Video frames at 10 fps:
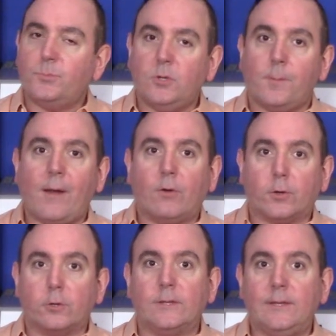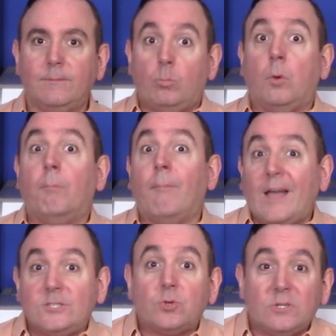put them out early, but
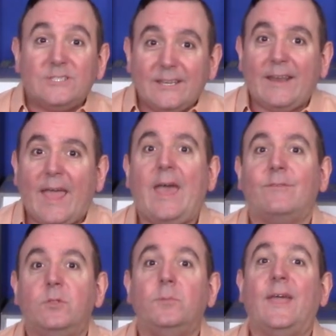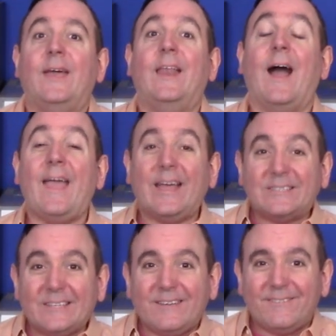my stores didn't have them yet. And I
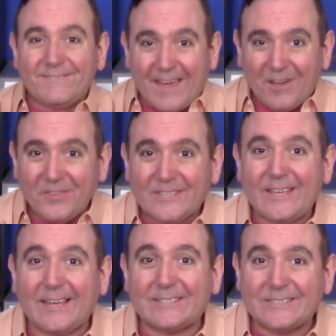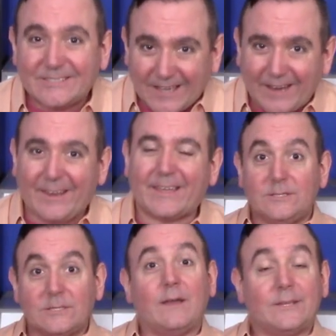actually found this at Sonic.
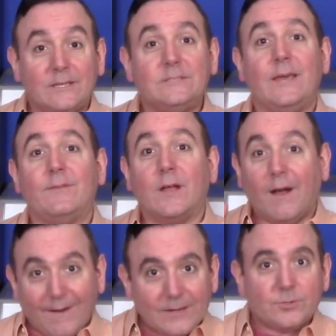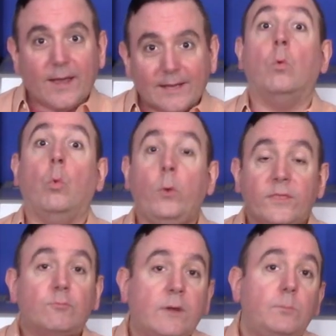Sonic does have a contract
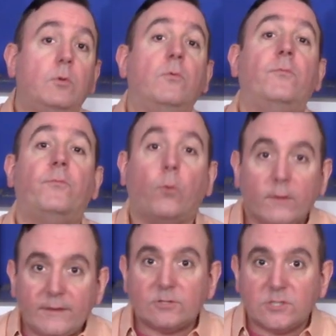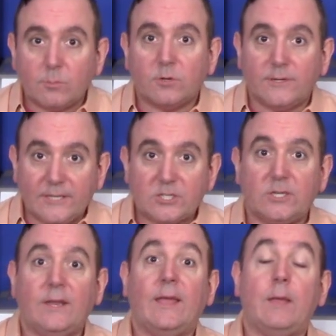with Red Bull for their summer
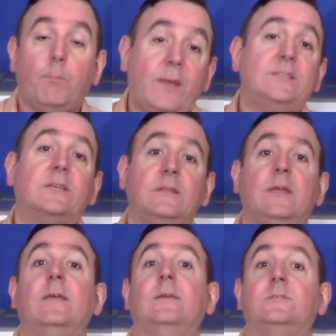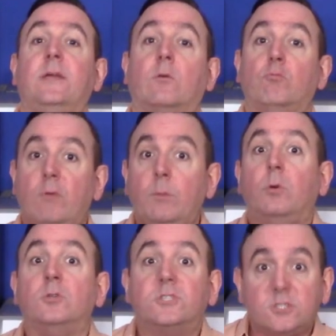edition, and basically it is their Red
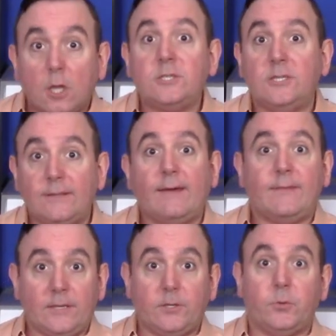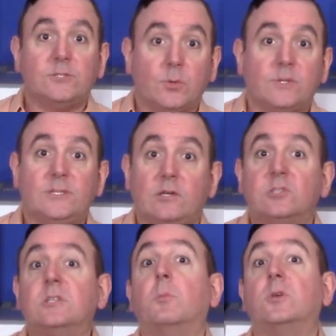Bull slushy that they do, so it's their
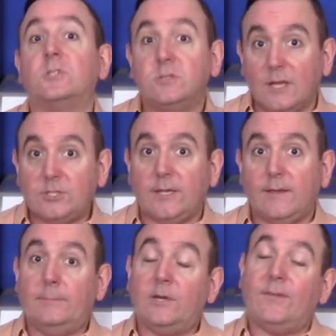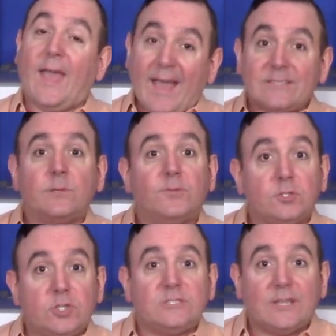summer slushy. But if you ask them for
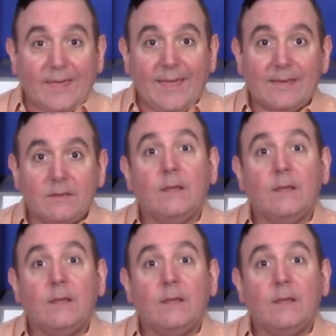just the can,